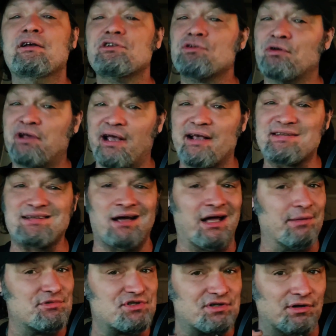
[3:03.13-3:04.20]
So yes, I
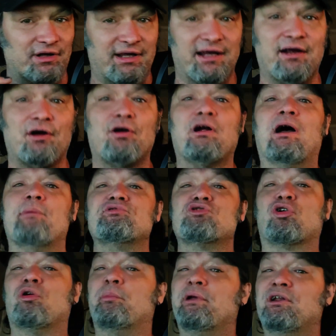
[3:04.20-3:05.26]
am still here. I'm
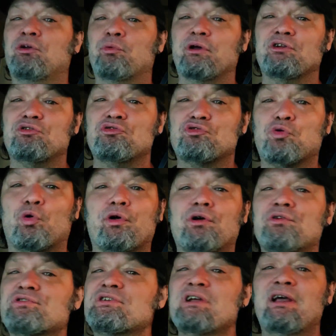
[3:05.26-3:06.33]
still going to be doing
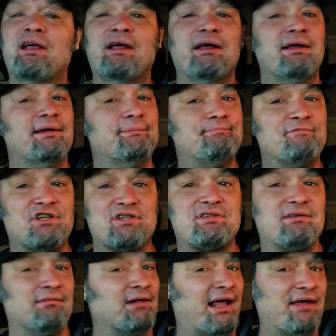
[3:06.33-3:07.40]
tutorials.
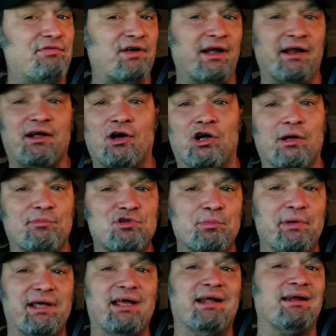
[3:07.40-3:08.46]
Just life kind of caught up to
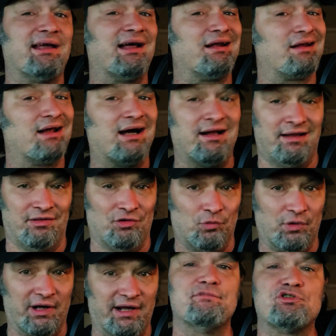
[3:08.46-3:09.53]
me and kind of got in the
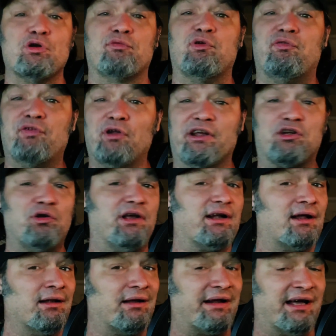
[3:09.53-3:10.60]
way. So if you feel like you get
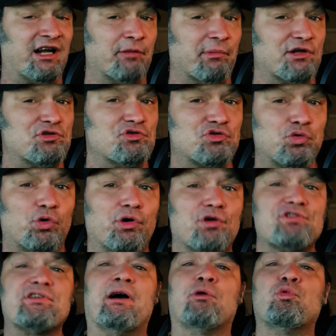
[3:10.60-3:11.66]
a lot out of my
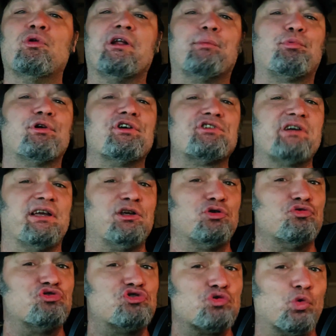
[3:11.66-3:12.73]
tutorials, I'd really appreciate
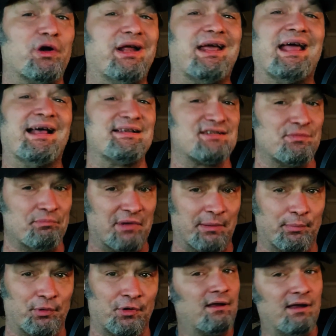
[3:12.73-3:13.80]
you joining as a
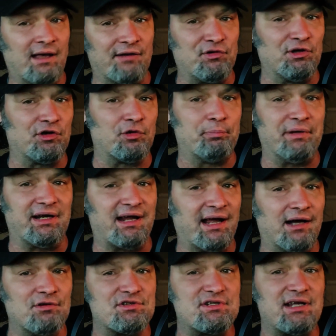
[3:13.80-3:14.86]
member. Every little bit
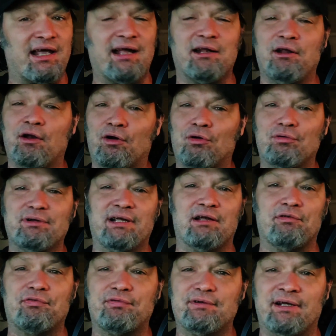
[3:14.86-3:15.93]
counts. And you know,
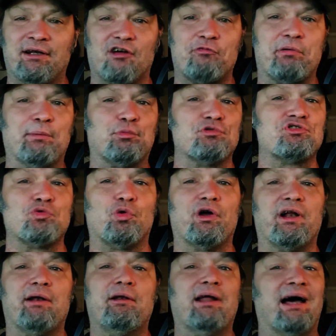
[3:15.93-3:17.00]
if enough people
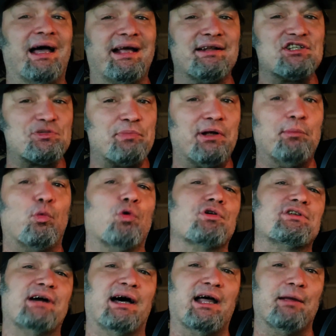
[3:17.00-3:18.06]
join, I can spend more
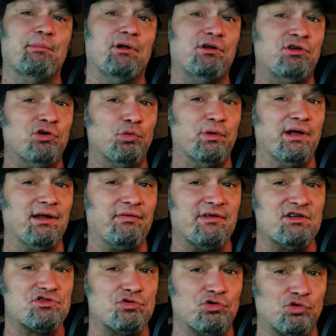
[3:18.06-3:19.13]
time doing
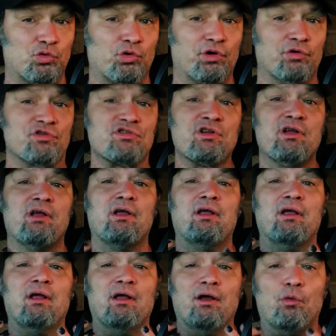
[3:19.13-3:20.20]
these tutorials,
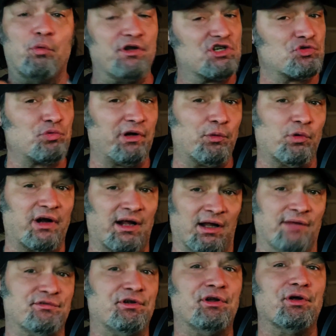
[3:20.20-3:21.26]
which is really what I
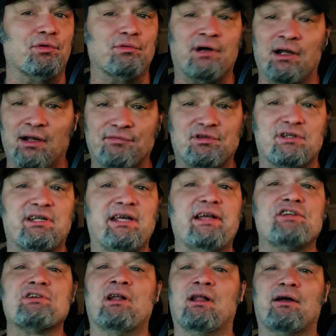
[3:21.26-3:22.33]
love to do. I love to
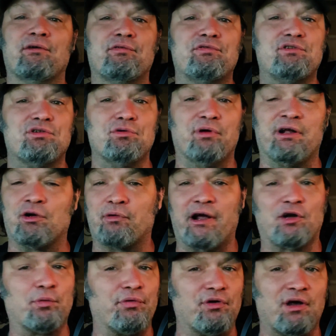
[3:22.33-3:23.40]
teach. I love to
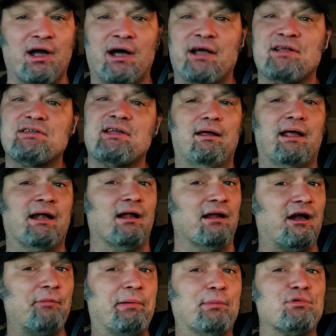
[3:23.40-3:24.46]
interact with you guys. And a
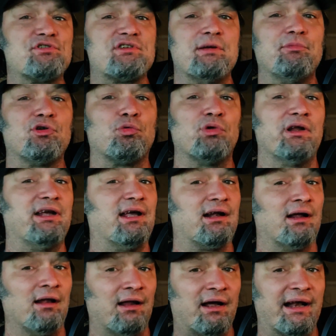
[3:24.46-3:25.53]
lot of people seem to really get
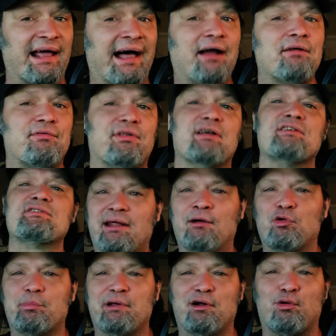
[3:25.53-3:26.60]
a lot out of this. It
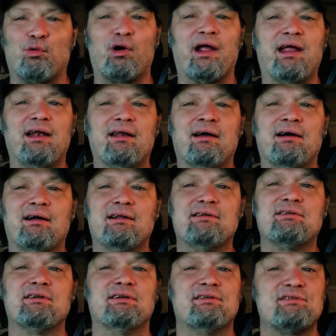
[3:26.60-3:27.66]
would be great
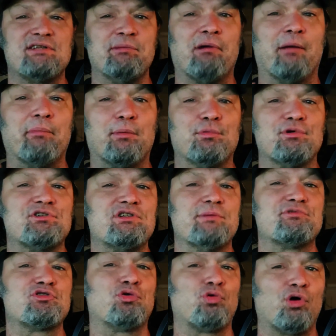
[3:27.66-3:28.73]
to see my
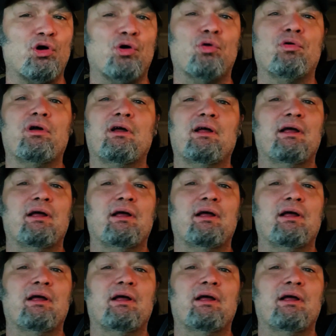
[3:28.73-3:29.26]
memberships grow.